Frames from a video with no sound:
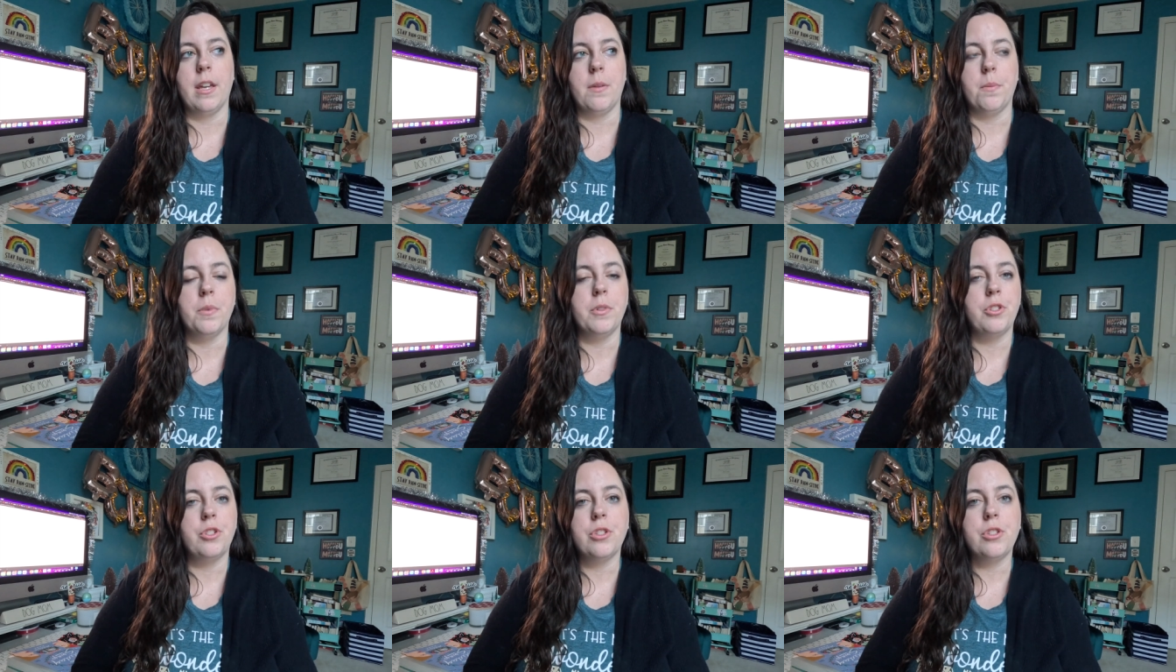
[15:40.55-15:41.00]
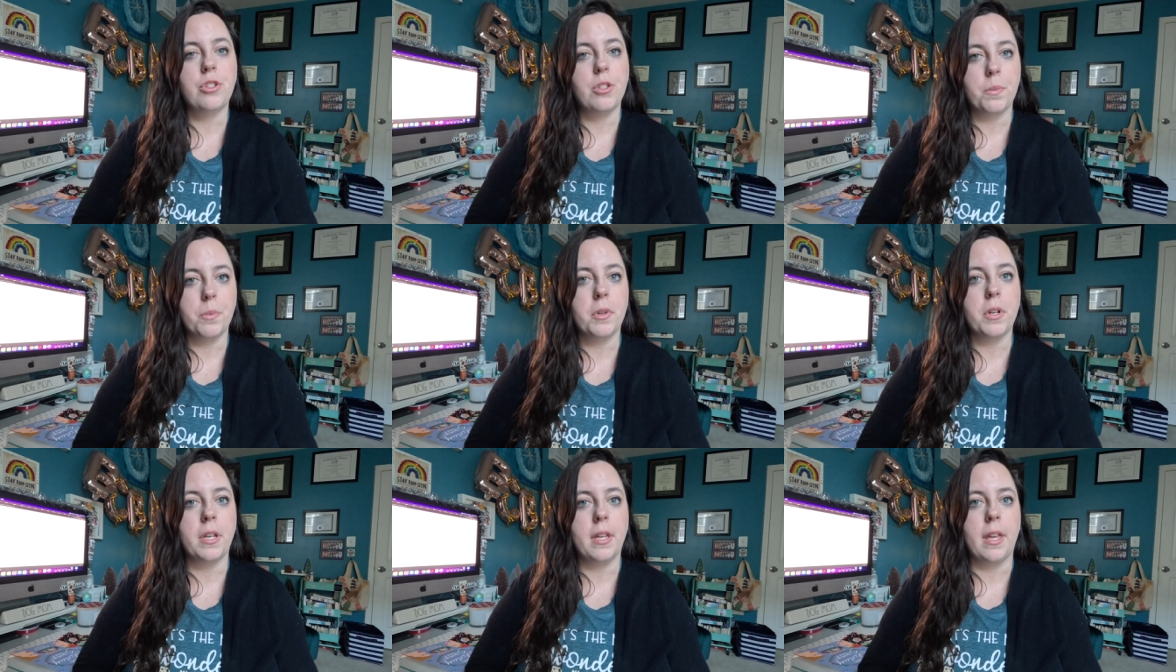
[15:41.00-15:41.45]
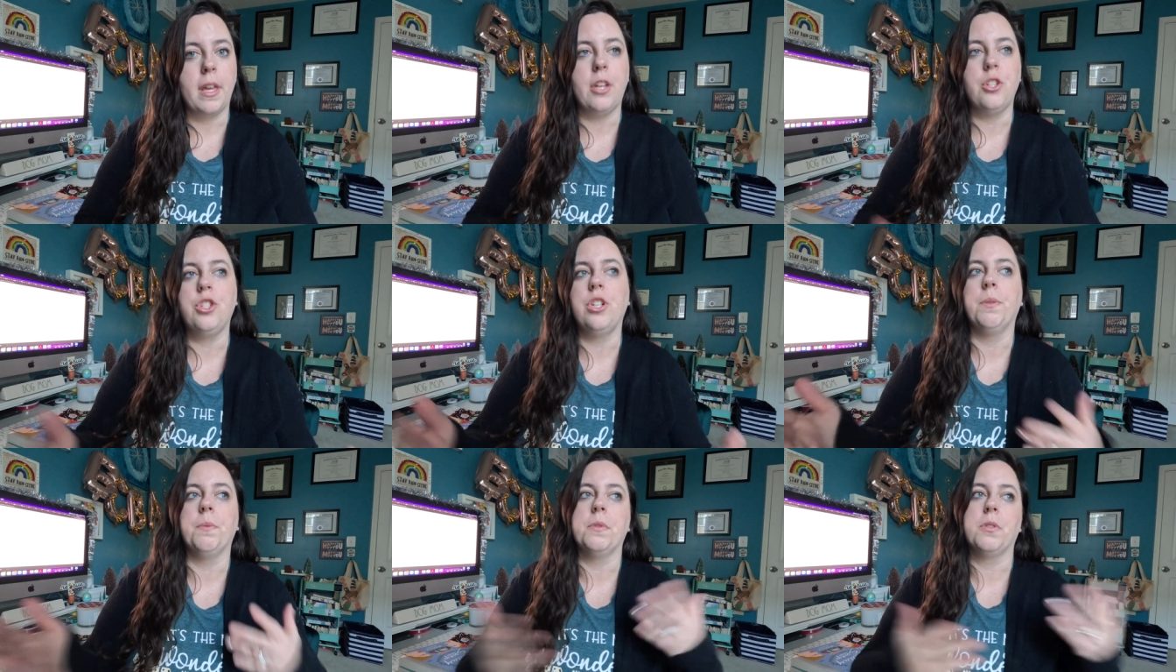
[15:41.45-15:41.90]
It was just super
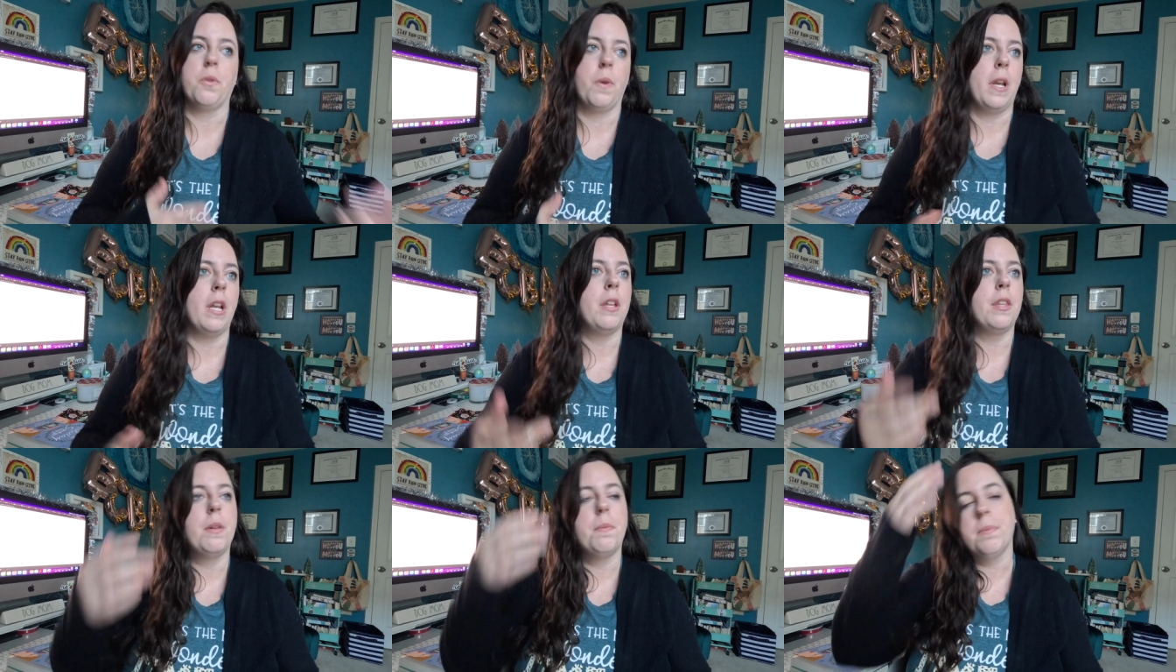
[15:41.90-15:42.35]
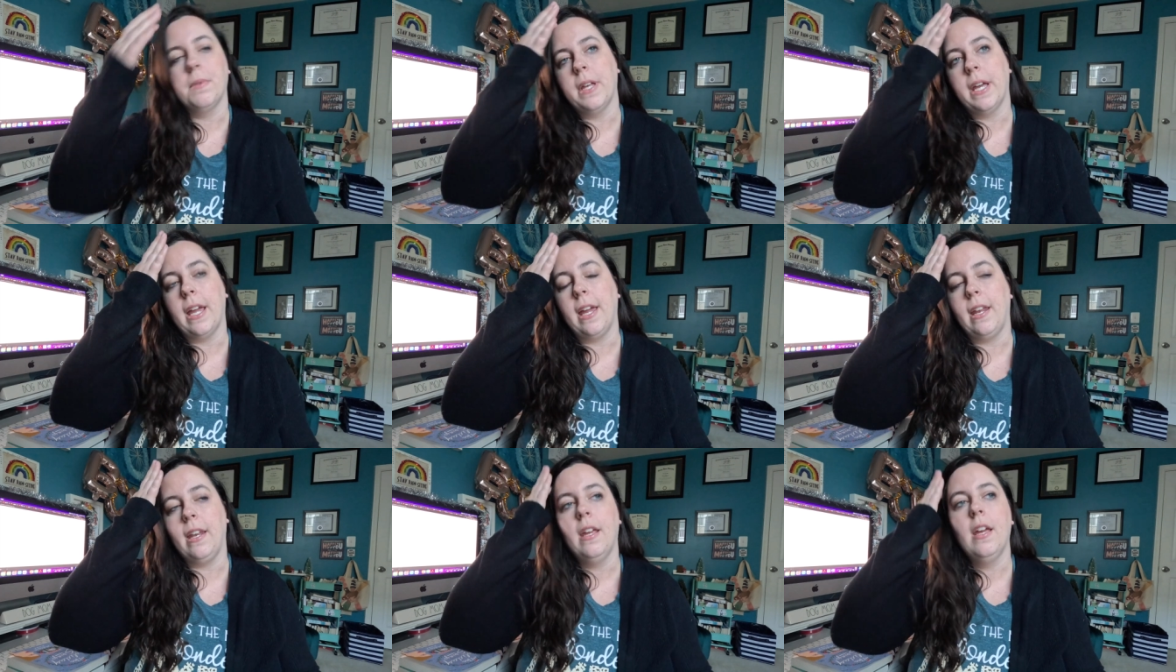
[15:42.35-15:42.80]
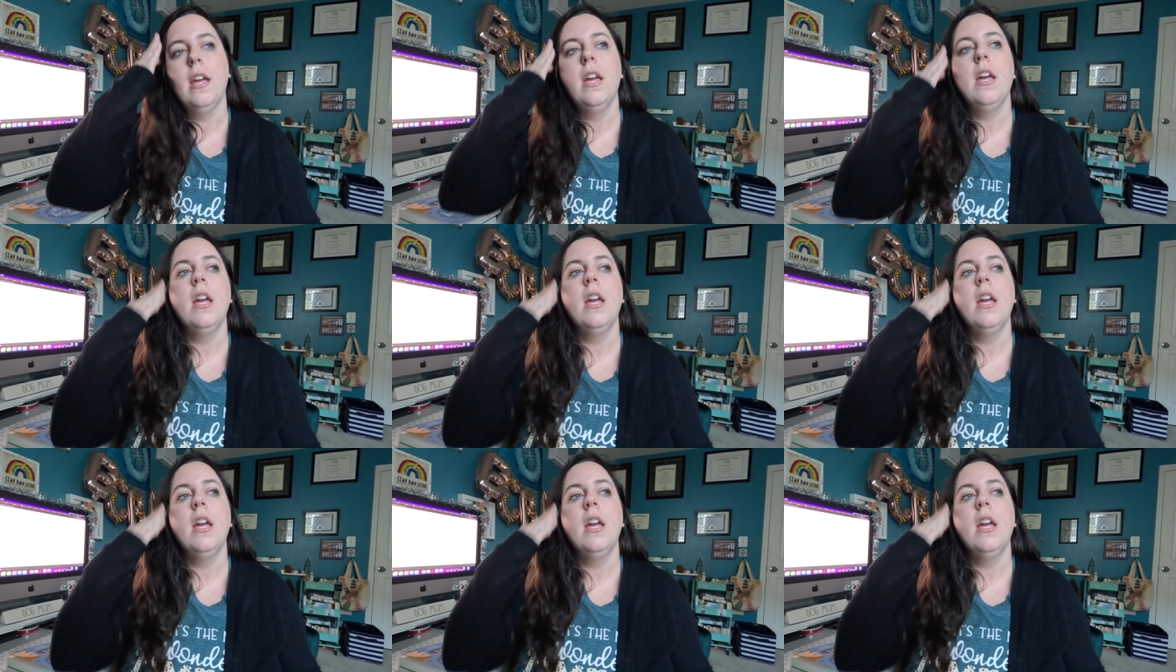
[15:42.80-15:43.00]
engaging. It was great on the plane.